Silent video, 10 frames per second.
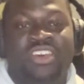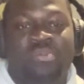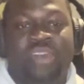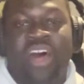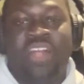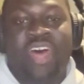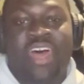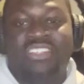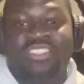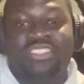Beyond
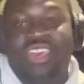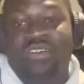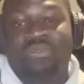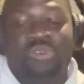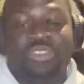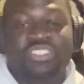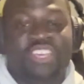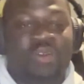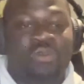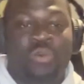that, just like we'll
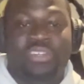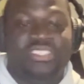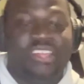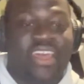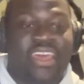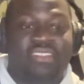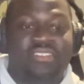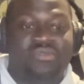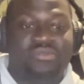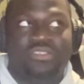see where we
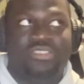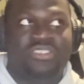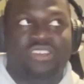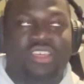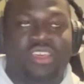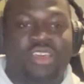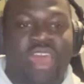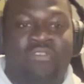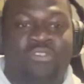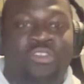stand realistically
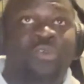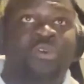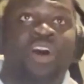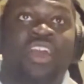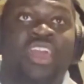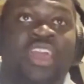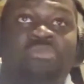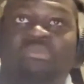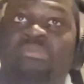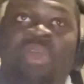after the UConn
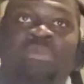game. Maybe